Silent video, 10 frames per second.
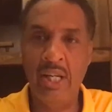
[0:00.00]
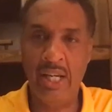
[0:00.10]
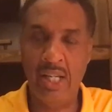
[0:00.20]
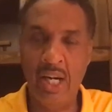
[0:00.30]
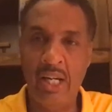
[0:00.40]

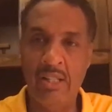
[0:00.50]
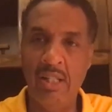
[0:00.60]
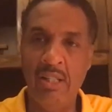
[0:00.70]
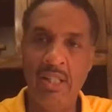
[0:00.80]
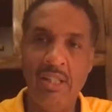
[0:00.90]
and God,
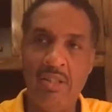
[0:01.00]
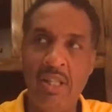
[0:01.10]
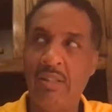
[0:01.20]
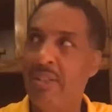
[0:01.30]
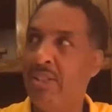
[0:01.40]
it's
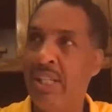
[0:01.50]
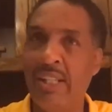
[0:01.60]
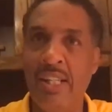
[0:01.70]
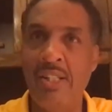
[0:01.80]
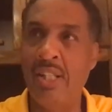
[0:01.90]
like it's like
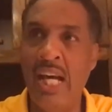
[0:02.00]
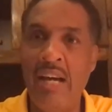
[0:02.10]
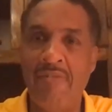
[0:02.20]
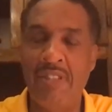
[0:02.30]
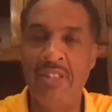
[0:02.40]
He's
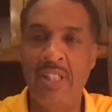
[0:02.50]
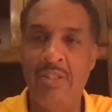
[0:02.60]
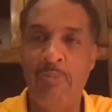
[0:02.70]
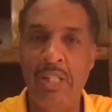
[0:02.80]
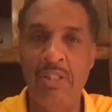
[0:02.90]
laughing.
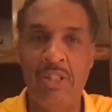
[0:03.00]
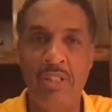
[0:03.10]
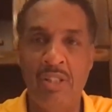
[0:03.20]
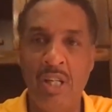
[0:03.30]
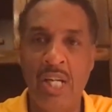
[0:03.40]
It's being
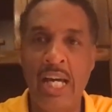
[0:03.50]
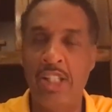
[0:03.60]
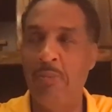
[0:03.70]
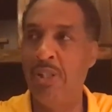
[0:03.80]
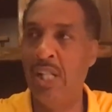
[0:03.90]
it's
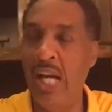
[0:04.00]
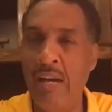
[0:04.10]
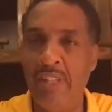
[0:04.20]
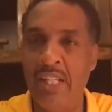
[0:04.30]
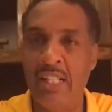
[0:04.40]
sarcasm. He's
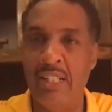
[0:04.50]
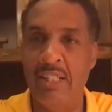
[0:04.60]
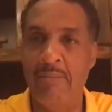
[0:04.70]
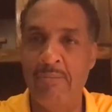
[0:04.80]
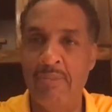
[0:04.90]
laughing at
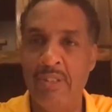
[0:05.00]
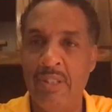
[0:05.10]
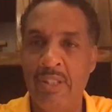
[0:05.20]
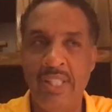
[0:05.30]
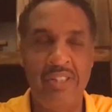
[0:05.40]
them.
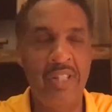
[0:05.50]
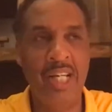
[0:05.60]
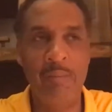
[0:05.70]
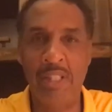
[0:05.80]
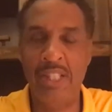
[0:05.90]
Like you got
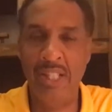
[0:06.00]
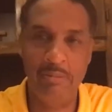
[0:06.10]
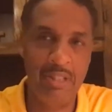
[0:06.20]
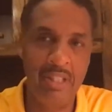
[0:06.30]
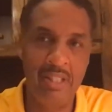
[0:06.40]
to be
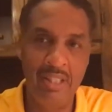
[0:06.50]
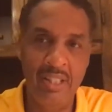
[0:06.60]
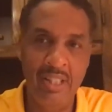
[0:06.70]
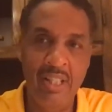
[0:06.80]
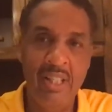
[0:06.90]
kidding me
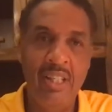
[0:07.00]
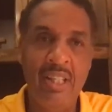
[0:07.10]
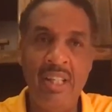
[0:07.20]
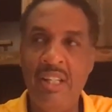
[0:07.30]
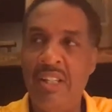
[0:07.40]

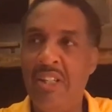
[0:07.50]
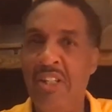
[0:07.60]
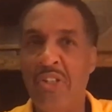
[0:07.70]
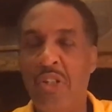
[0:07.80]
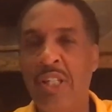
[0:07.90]
you
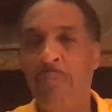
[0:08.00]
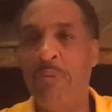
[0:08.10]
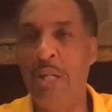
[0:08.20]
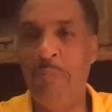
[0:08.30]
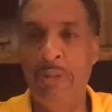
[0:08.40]
know, you hear
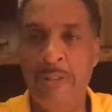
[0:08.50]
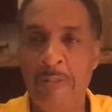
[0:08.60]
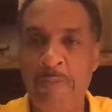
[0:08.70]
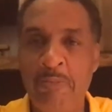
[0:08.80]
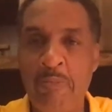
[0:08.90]

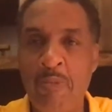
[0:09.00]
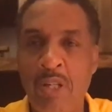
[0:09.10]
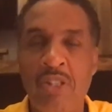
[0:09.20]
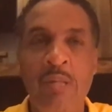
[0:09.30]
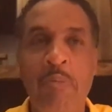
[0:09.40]
people,
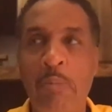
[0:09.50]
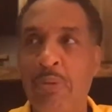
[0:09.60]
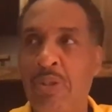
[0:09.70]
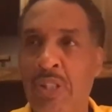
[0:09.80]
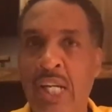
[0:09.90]
you see
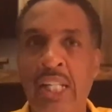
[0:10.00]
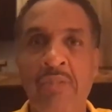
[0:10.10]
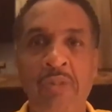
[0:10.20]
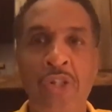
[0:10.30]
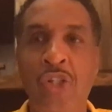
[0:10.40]
people today,
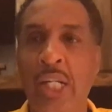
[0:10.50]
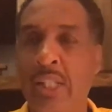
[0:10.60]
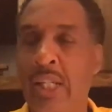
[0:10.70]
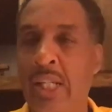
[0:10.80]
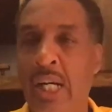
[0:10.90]
they're
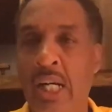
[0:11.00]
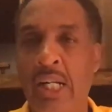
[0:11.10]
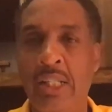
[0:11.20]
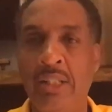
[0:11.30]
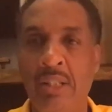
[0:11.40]
rejecting
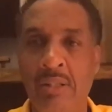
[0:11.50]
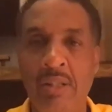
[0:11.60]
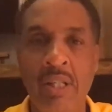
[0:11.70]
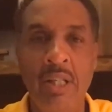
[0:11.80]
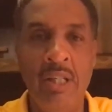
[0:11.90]
God, and
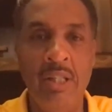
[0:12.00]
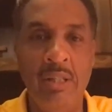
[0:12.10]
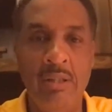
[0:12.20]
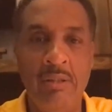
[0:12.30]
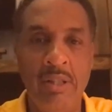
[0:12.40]
you,
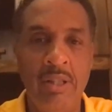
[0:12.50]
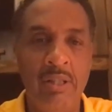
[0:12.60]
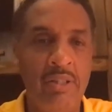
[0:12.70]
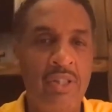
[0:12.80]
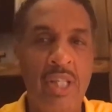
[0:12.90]
you, you
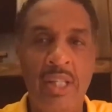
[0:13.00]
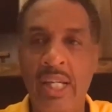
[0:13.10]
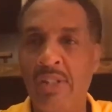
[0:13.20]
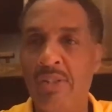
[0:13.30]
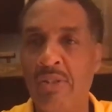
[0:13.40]
know, you see
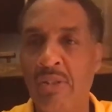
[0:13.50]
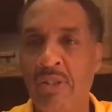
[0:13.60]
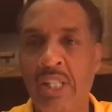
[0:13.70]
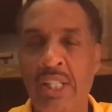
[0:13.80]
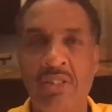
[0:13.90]
things
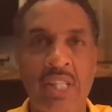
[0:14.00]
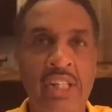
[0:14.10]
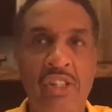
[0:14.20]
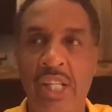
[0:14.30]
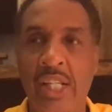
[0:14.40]
in this
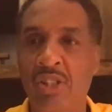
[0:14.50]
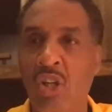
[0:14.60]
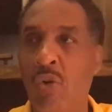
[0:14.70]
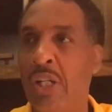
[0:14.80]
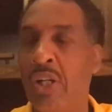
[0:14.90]
nation that's
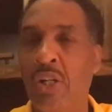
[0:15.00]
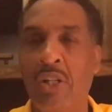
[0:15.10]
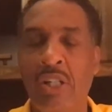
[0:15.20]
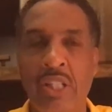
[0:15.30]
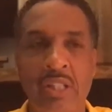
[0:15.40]
going
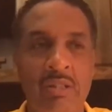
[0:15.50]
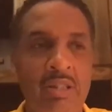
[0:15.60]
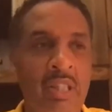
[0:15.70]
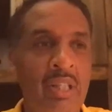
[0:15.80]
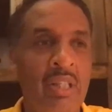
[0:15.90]
on, and you,
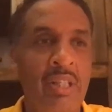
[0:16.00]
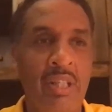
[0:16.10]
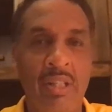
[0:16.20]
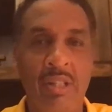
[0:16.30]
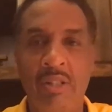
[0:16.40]

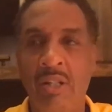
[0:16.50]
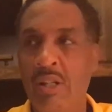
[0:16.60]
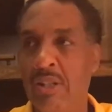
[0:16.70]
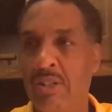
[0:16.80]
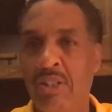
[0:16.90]
you know,
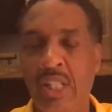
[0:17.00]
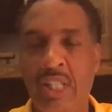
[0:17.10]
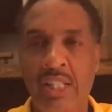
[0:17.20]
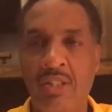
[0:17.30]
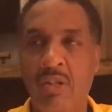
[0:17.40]
all the
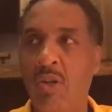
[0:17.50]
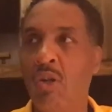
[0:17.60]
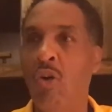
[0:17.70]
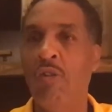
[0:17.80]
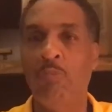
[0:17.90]
sin that's going
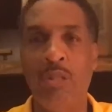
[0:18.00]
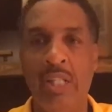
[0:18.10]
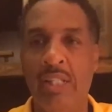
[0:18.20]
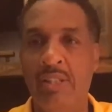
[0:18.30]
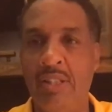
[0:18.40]
all over the
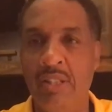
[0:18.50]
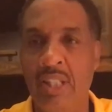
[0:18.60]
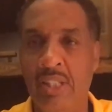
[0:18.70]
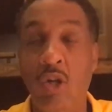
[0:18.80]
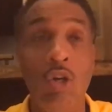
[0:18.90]
place and,
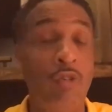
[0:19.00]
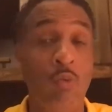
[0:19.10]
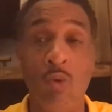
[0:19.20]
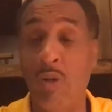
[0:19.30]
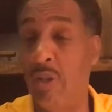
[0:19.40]
and all over the
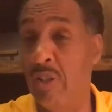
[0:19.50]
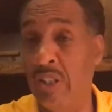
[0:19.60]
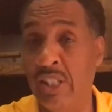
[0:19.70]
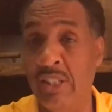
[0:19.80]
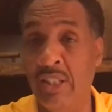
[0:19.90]

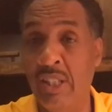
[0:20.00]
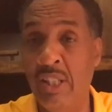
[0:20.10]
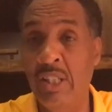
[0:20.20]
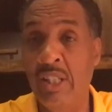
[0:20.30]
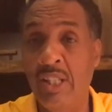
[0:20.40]
world, and
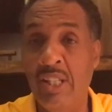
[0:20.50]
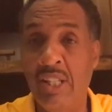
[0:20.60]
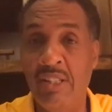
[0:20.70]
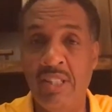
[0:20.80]
it's